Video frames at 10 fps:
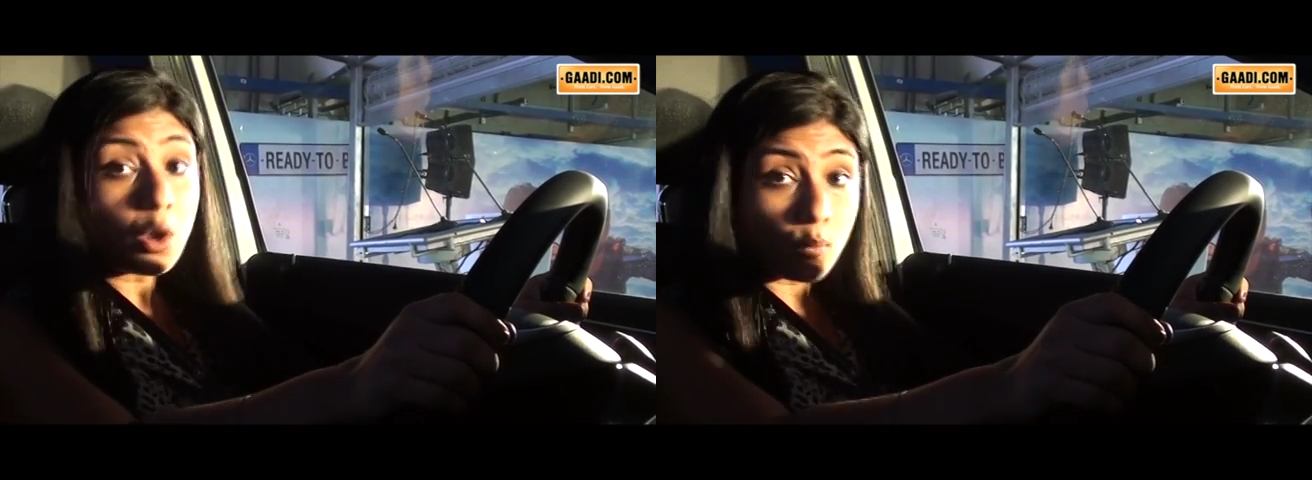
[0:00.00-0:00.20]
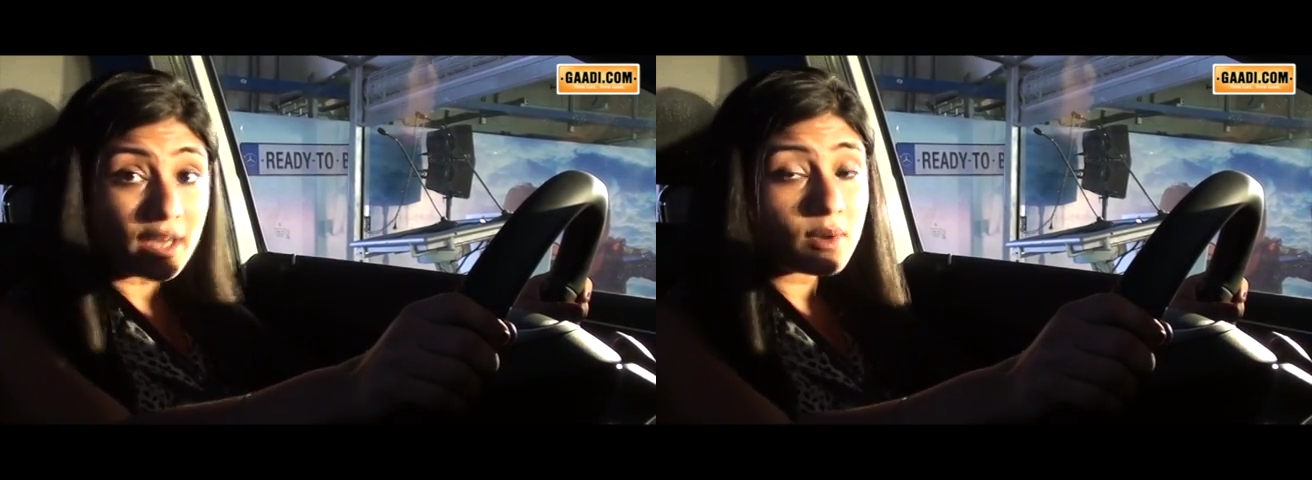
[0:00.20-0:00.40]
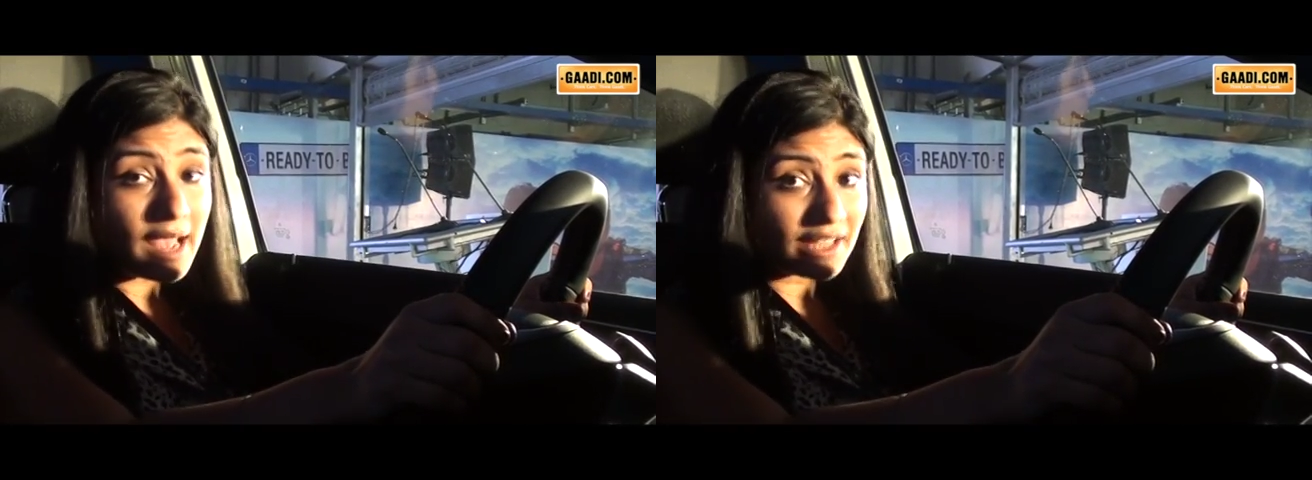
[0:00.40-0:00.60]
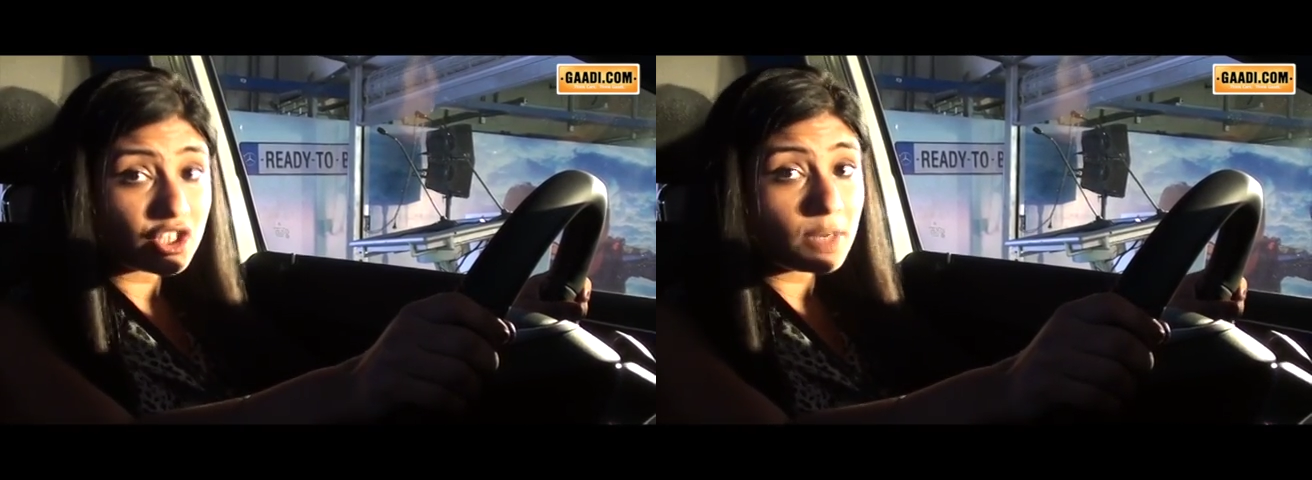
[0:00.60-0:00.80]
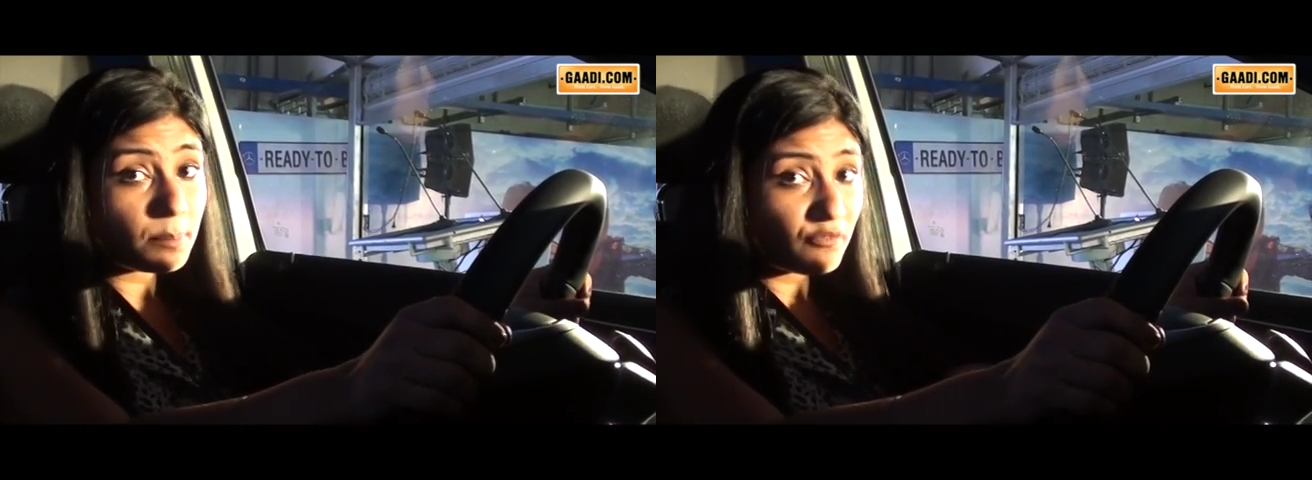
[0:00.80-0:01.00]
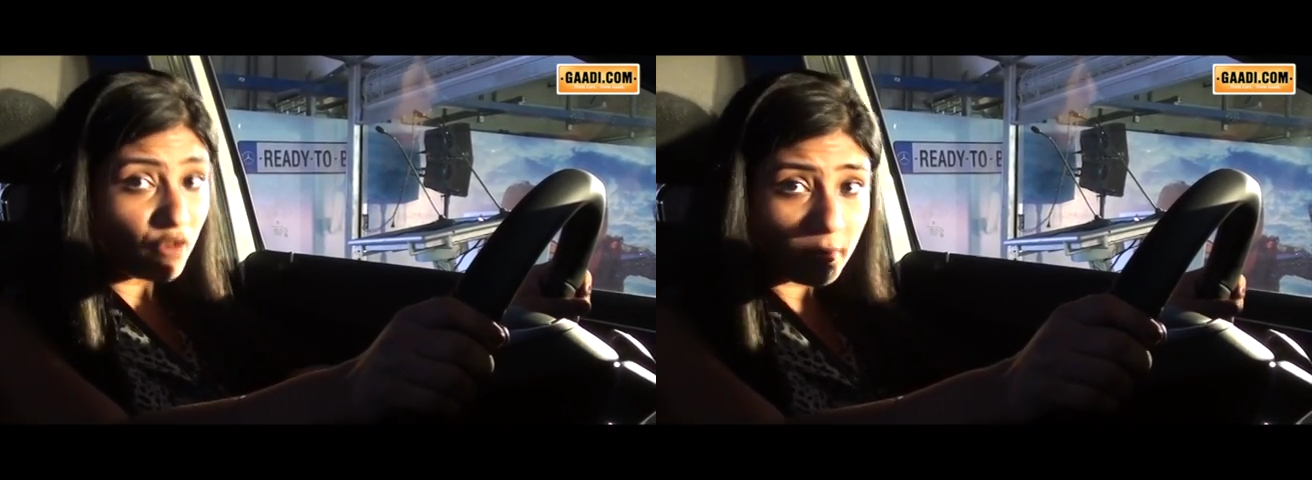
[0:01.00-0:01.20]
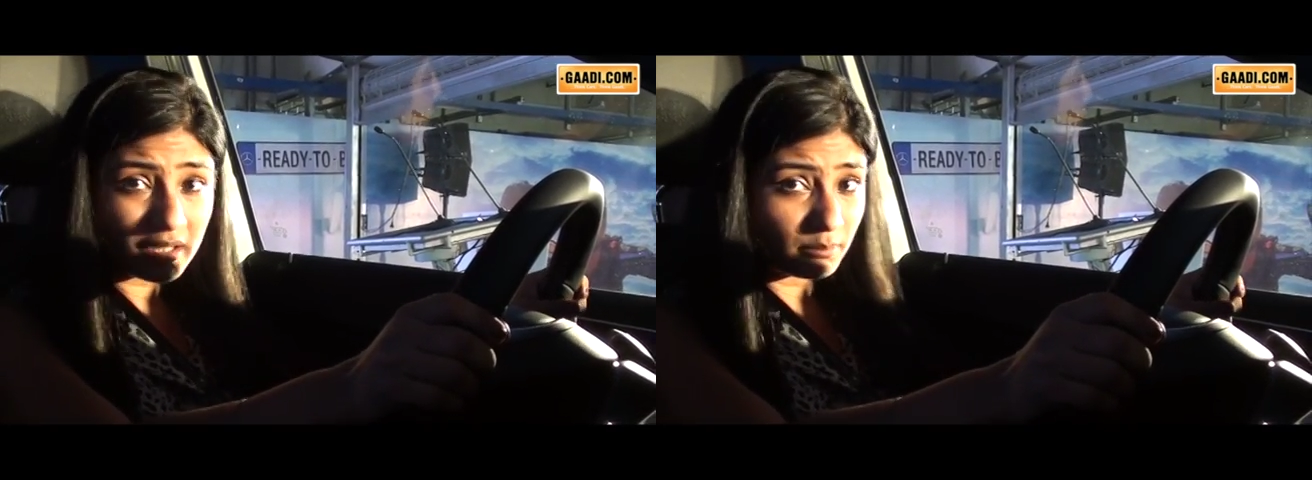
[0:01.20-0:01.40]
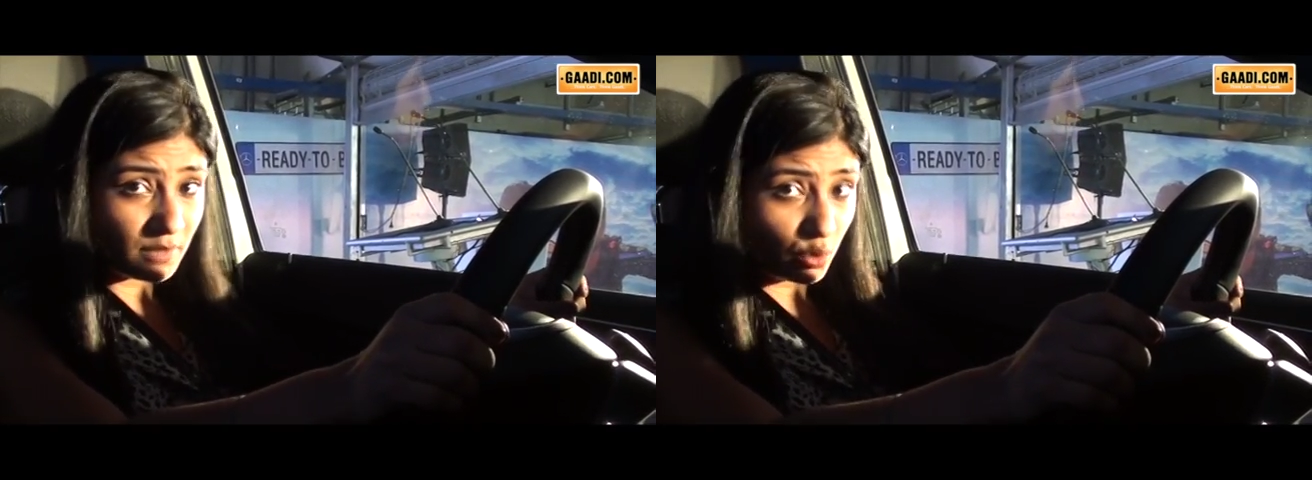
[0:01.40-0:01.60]
when you're actually performing
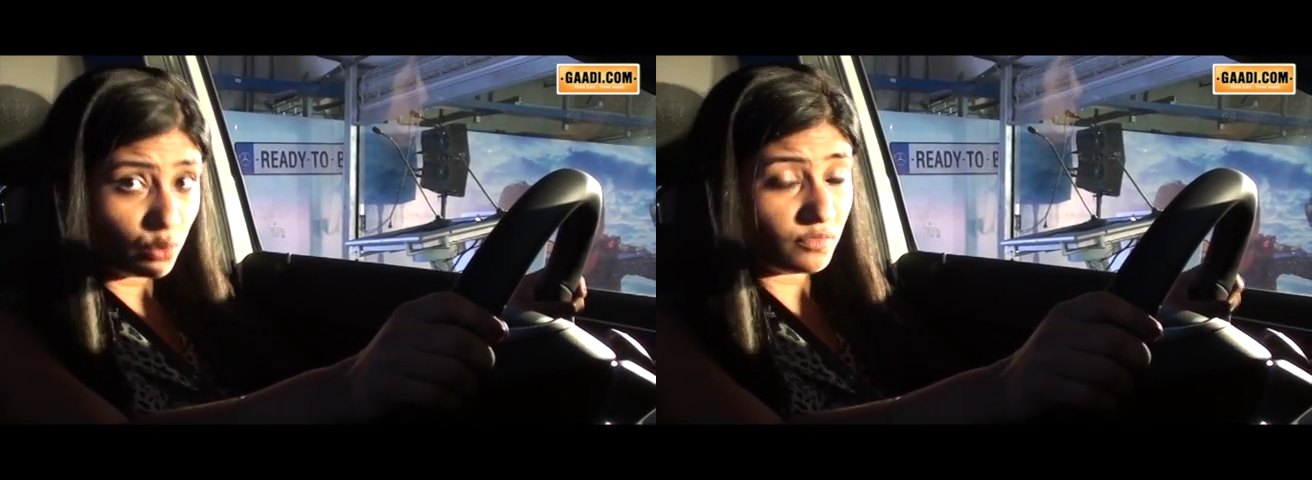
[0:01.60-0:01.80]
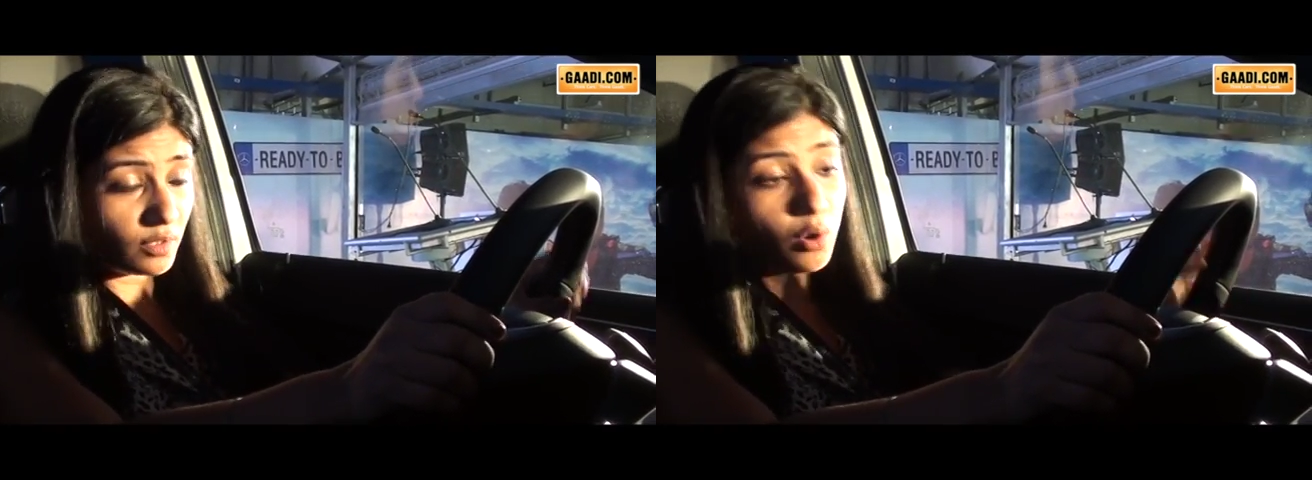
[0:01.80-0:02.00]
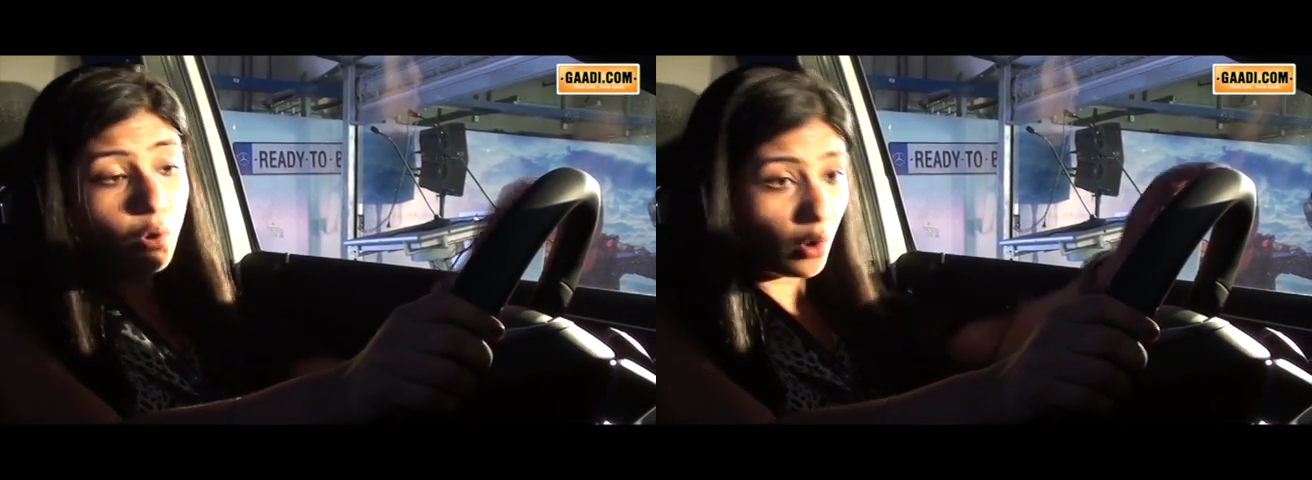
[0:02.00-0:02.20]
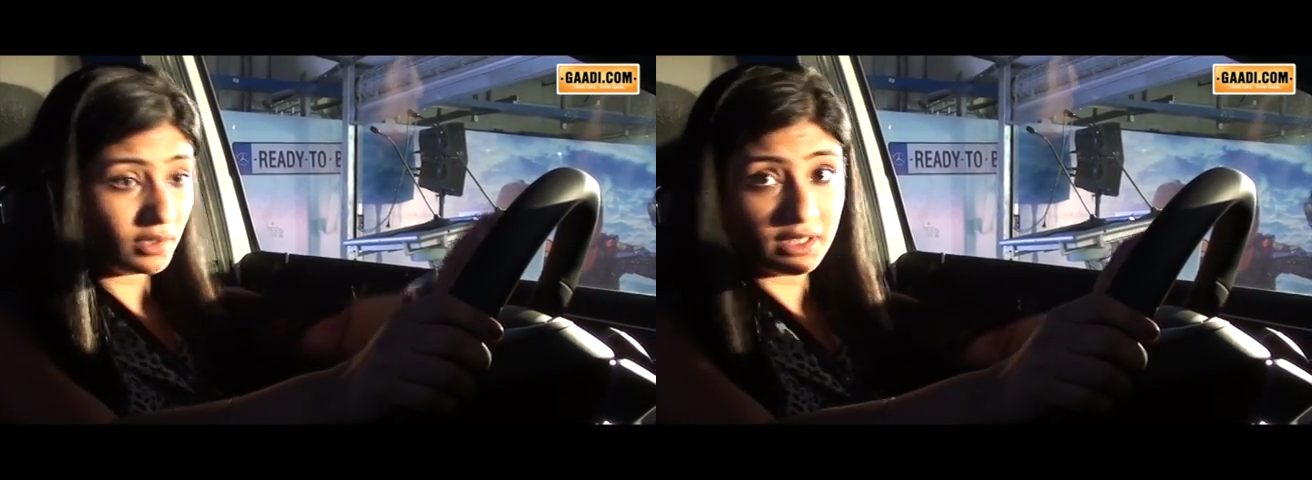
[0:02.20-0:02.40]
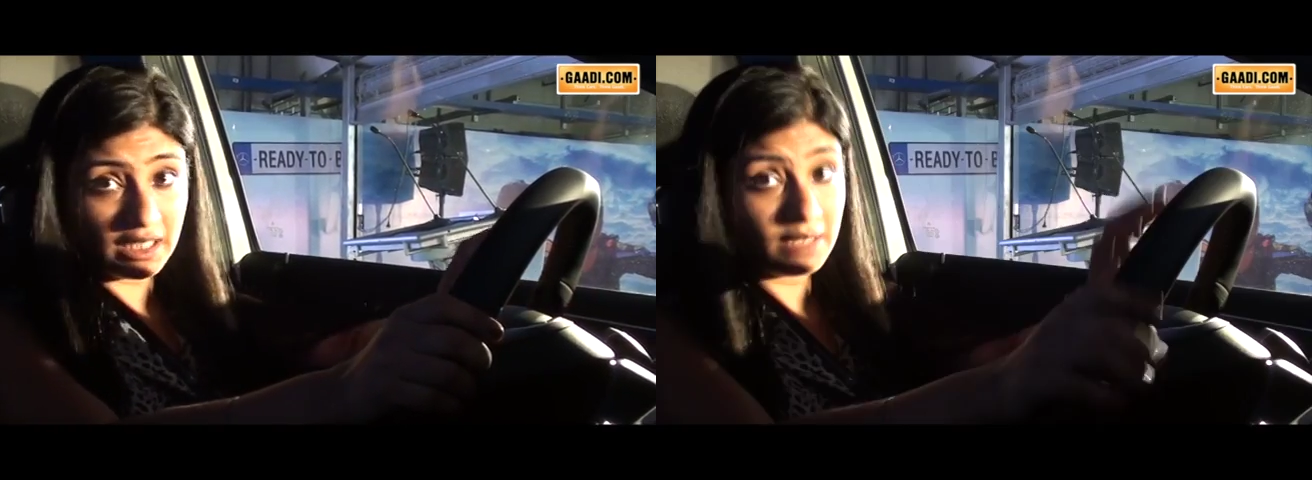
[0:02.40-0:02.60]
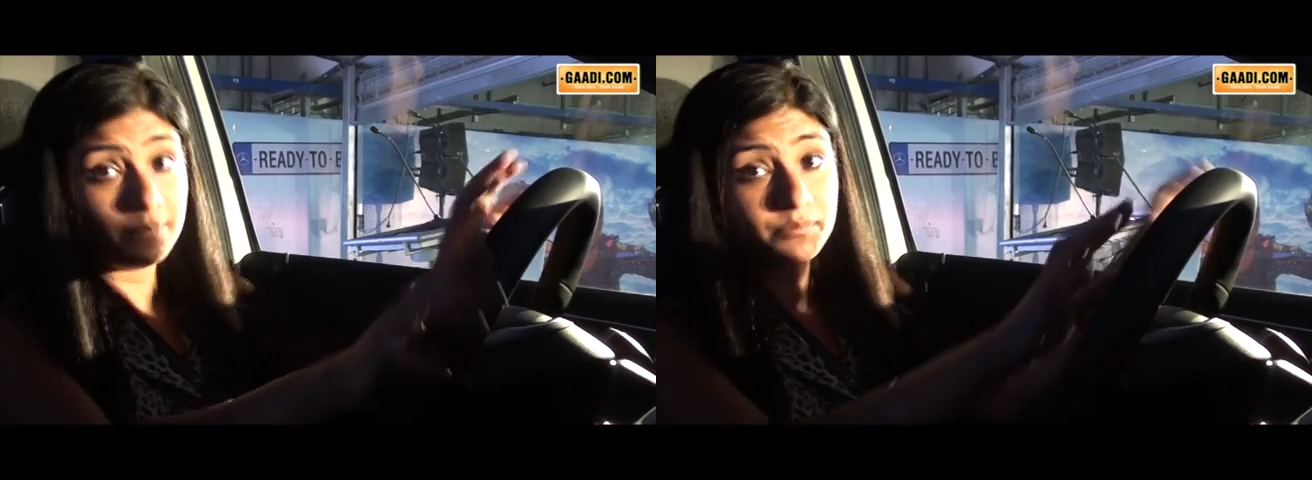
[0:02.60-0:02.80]
a maneuver on the